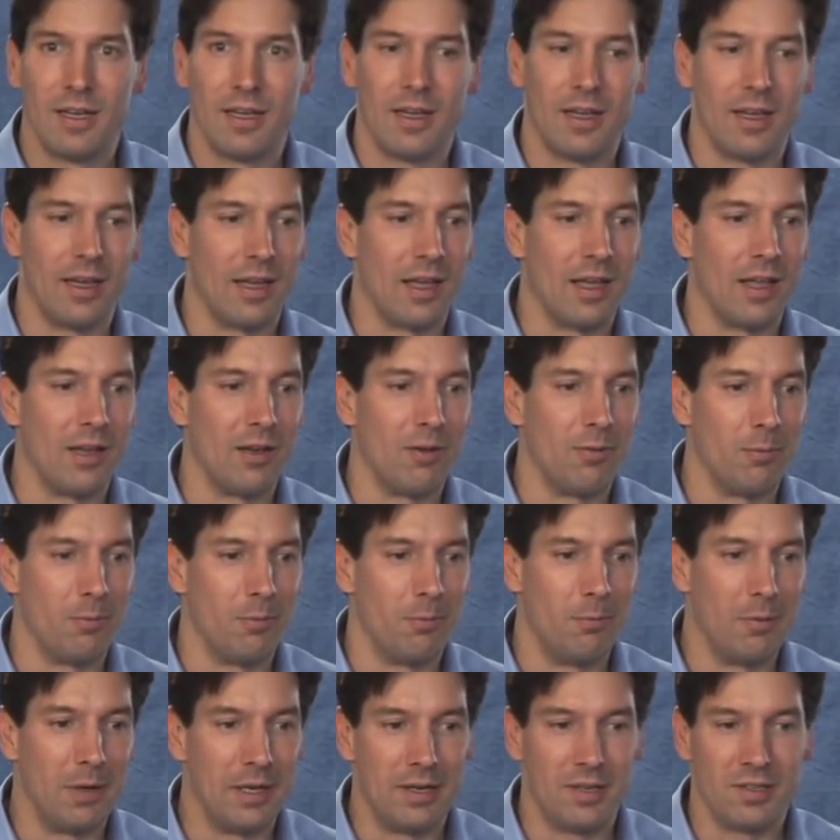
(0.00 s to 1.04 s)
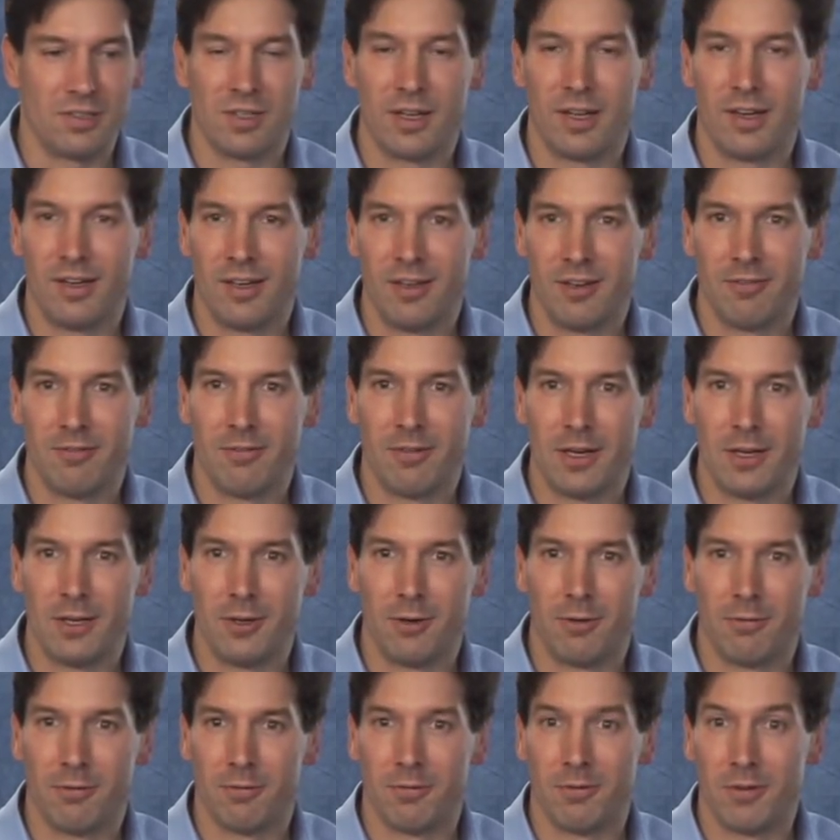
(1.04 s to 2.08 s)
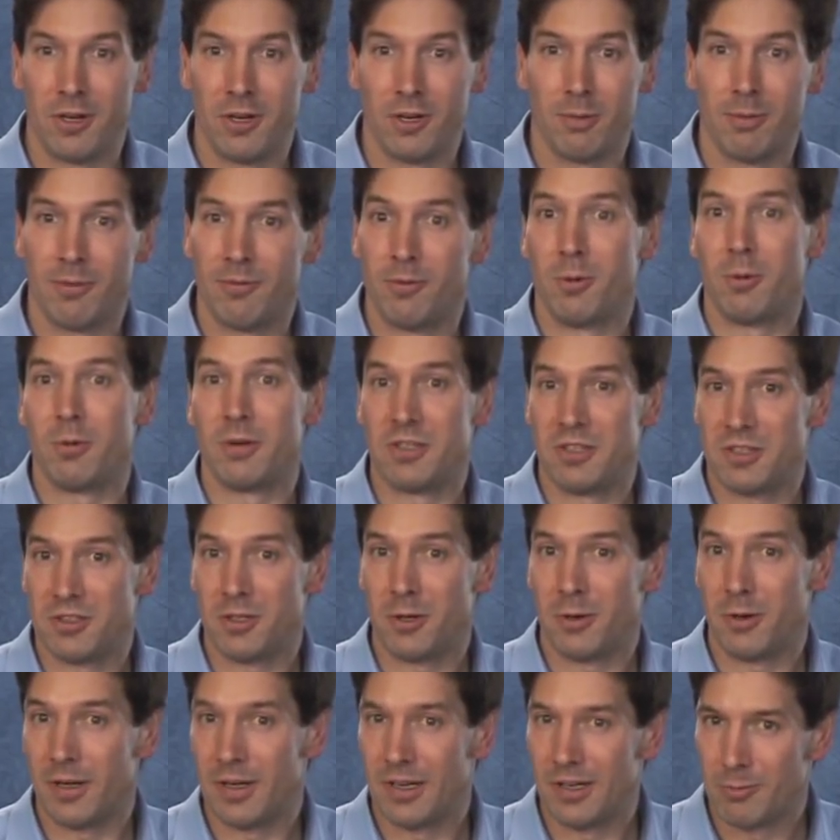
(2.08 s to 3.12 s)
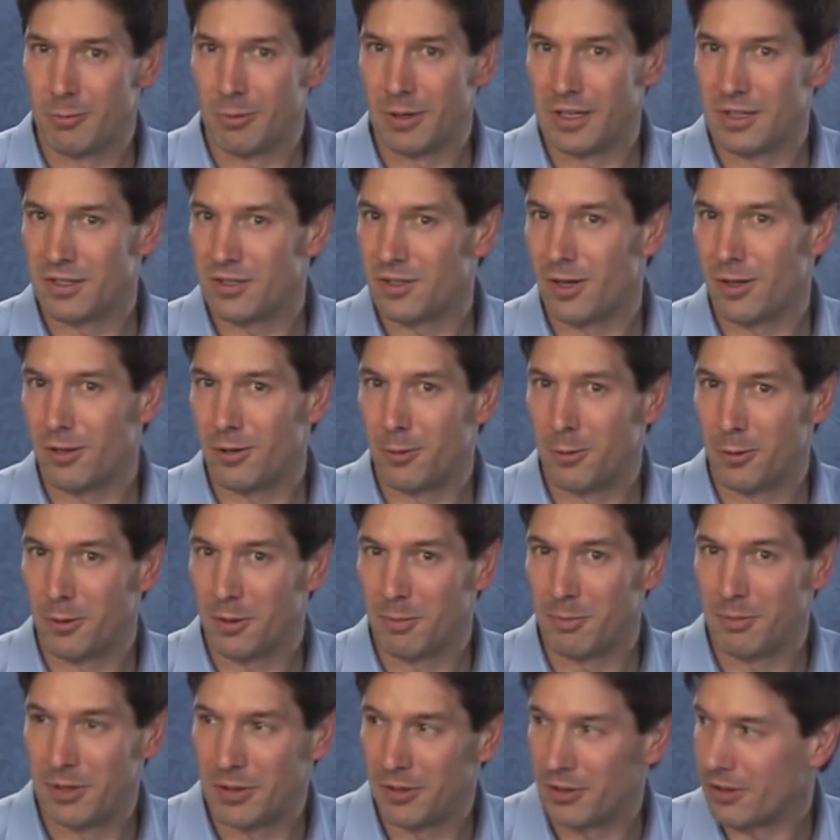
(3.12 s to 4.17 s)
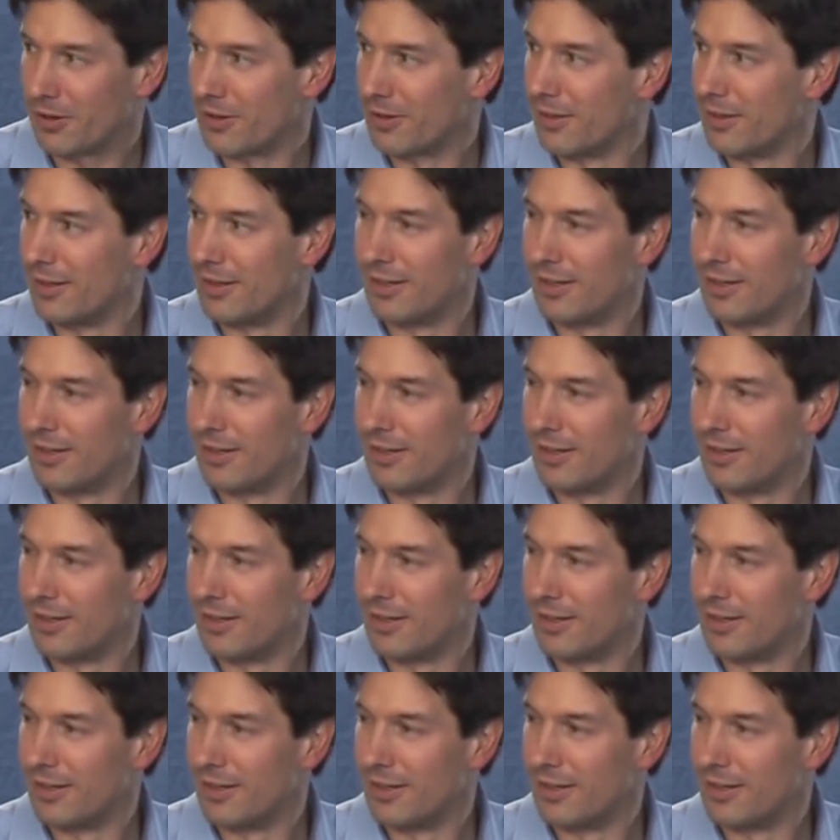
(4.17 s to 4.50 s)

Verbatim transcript: and we decided to invite you over for dinner before we just go ahead and reinstall the whole computer.